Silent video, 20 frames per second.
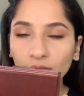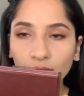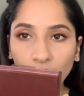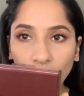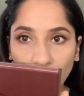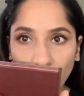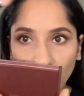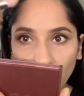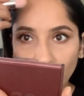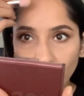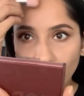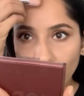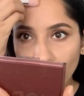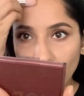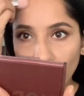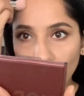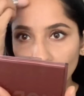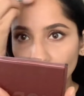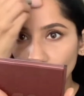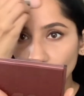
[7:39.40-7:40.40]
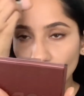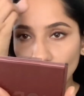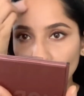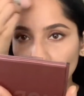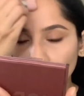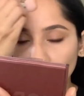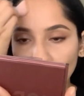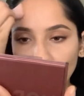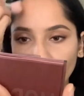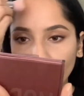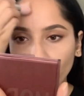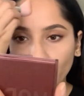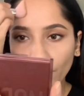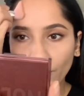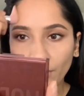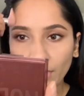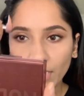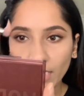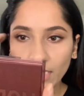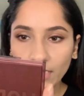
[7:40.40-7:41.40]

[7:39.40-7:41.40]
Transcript: And then I like to go on my forehead.